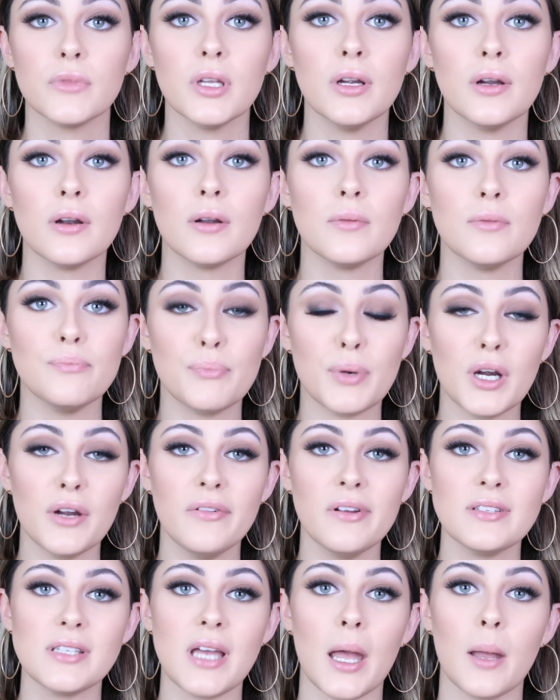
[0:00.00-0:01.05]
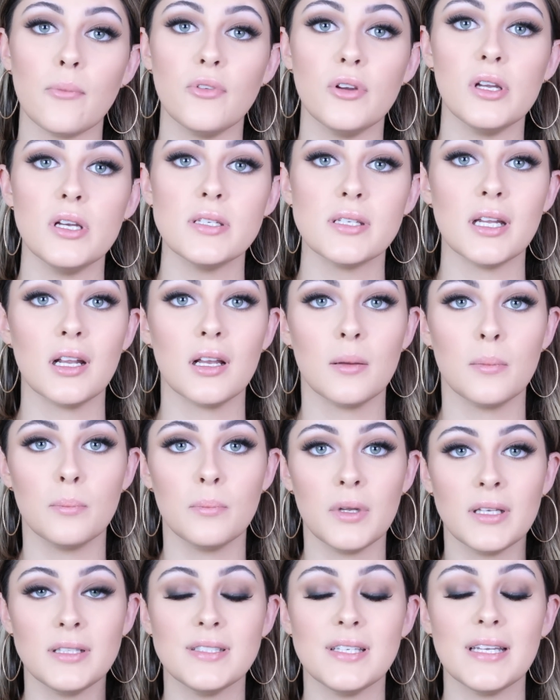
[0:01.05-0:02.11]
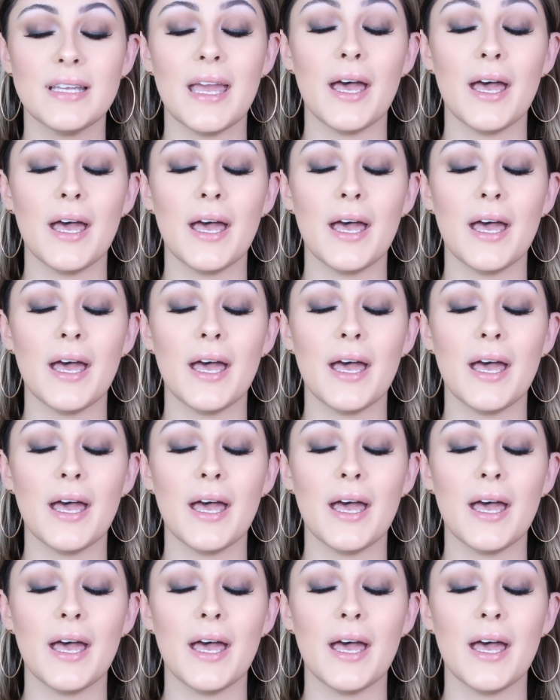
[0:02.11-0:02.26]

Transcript: Here, perfect time for you guys to